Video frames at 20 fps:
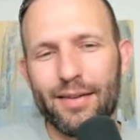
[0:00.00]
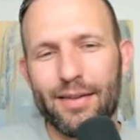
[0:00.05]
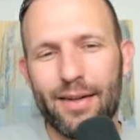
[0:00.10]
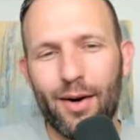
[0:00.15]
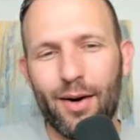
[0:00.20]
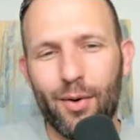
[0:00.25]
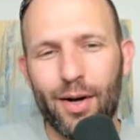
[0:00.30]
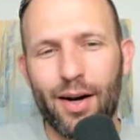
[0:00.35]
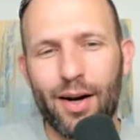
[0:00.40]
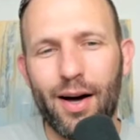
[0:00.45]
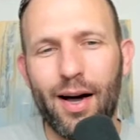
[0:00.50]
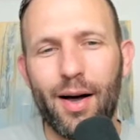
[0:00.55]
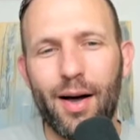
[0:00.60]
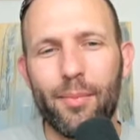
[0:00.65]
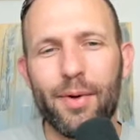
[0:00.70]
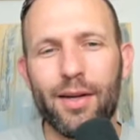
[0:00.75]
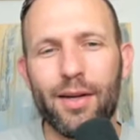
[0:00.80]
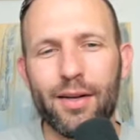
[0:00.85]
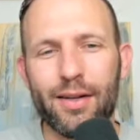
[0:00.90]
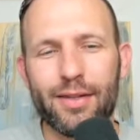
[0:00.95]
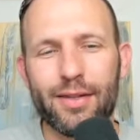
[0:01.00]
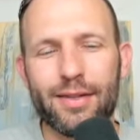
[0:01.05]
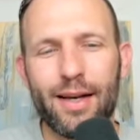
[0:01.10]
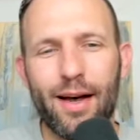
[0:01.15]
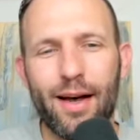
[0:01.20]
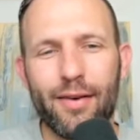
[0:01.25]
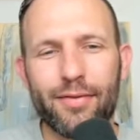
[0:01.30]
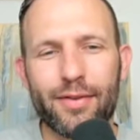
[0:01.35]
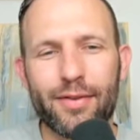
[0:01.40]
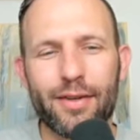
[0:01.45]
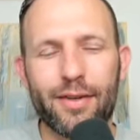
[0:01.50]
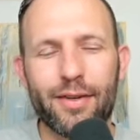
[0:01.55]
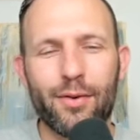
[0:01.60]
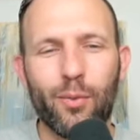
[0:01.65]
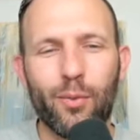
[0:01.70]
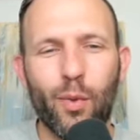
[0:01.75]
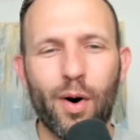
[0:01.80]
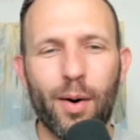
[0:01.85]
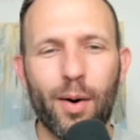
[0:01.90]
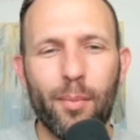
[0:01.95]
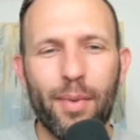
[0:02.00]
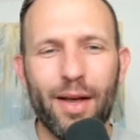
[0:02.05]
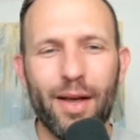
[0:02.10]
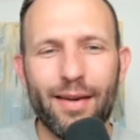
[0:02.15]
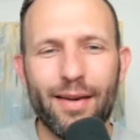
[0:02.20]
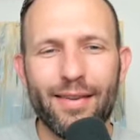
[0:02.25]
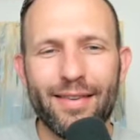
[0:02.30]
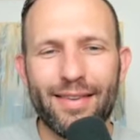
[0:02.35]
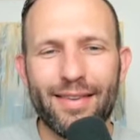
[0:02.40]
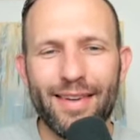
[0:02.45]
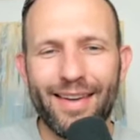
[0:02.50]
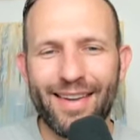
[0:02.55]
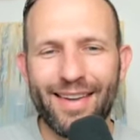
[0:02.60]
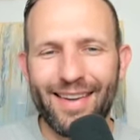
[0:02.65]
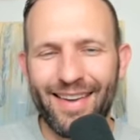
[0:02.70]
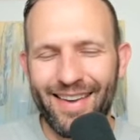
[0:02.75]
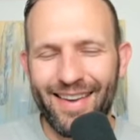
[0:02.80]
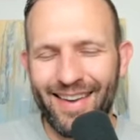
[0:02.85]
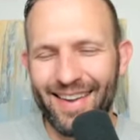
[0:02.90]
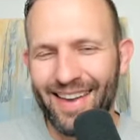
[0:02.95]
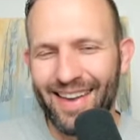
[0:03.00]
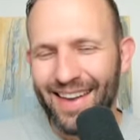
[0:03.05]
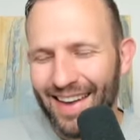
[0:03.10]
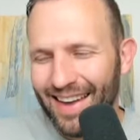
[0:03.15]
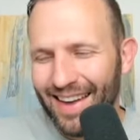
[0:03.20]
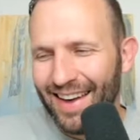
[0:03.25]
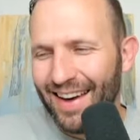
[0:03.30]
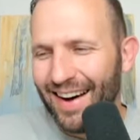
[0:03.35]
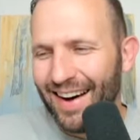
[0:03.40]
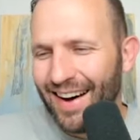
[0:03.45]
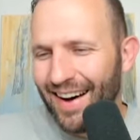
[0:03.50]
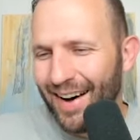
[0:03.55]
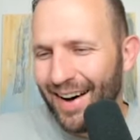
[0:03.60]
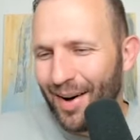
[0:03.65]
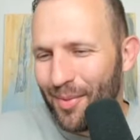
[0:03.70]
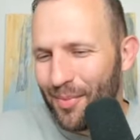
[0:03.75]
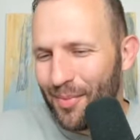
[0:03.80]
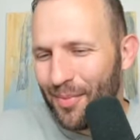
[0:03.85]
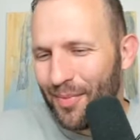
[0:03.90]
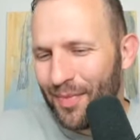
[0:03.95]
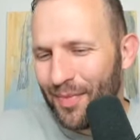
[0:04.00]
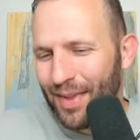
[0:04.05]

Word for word: I want a hot meal and a soft, warm bed. um,